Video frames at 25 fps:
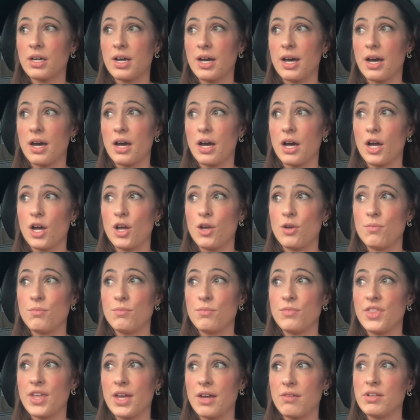
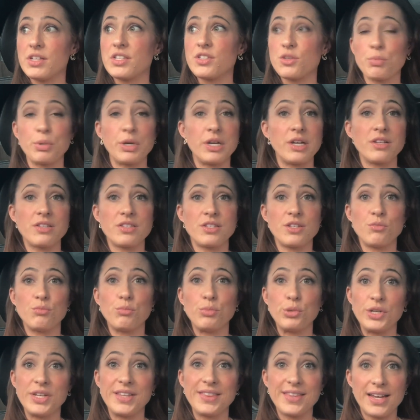um, there is a person
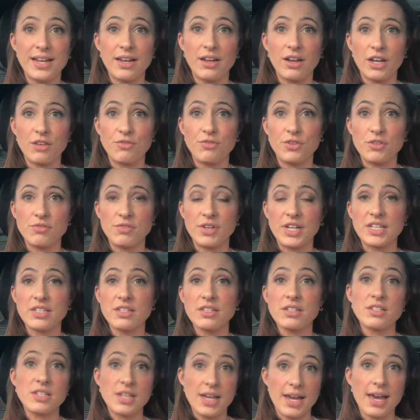putting their life at
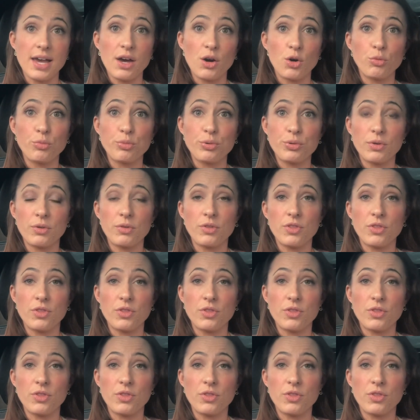risk to help